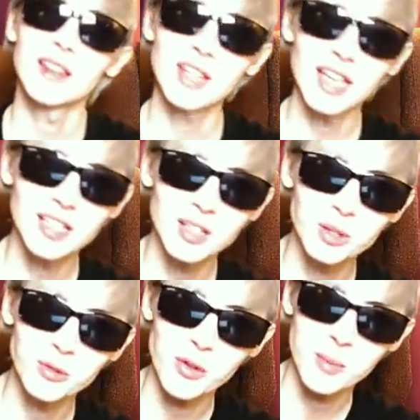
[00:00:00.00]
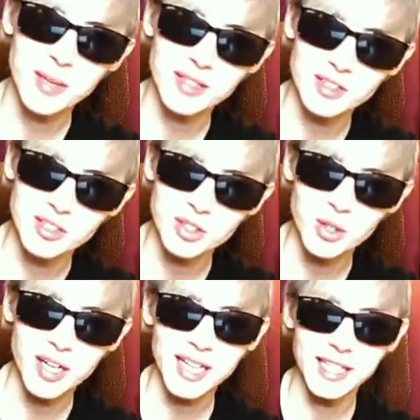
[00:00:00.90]
Thank you for the message,
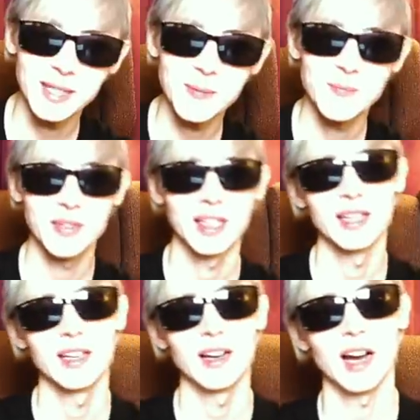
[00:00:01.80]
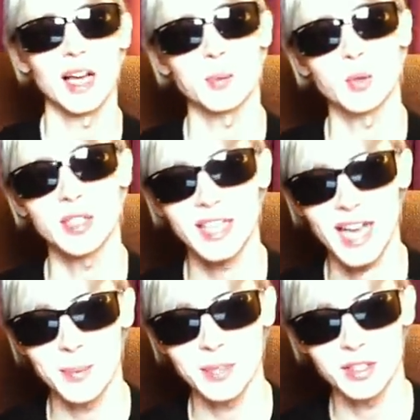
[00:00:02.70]
Johanna. I am really
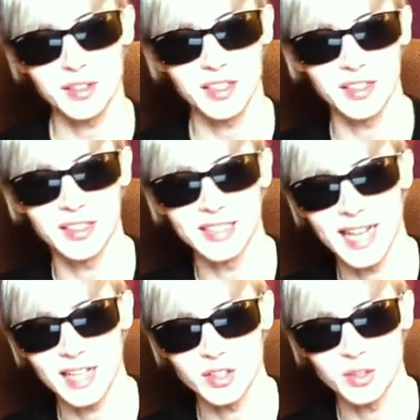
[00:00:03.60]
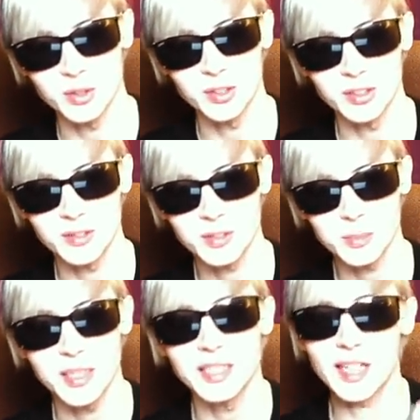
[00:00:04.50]
happy to hear that you're
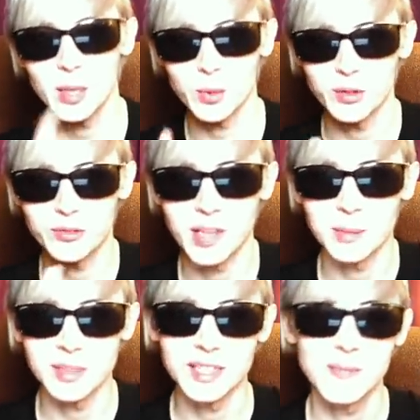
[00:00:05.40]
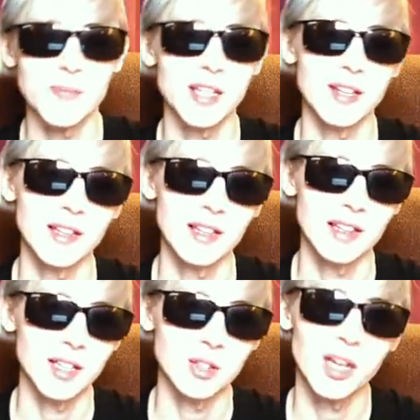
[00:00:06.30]
spending time with your family
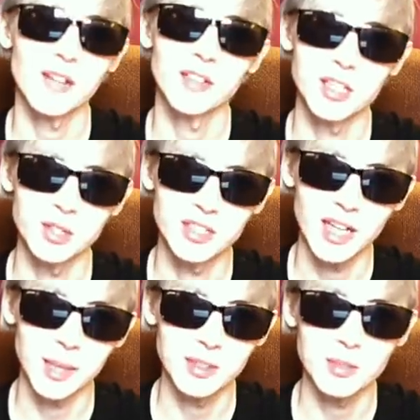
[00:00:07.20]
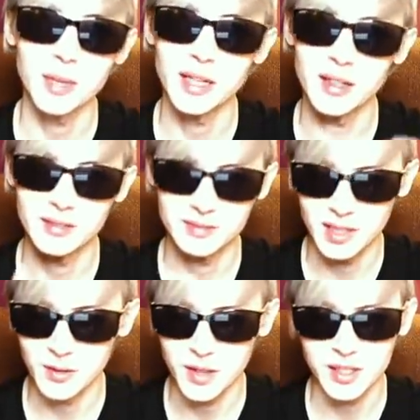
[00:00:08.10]
and that you're having a good time despite
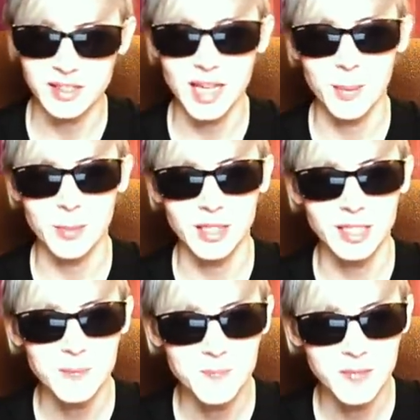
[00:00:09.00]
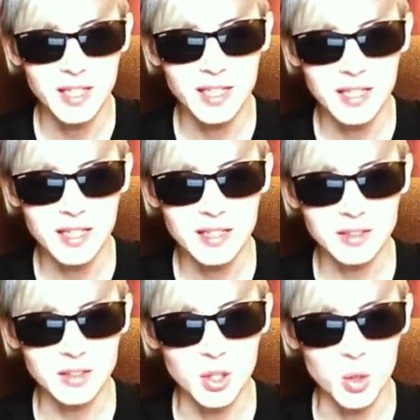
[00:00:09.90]
everything that's happening.
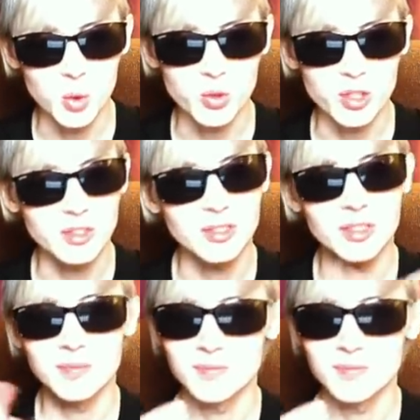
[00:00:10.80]
So just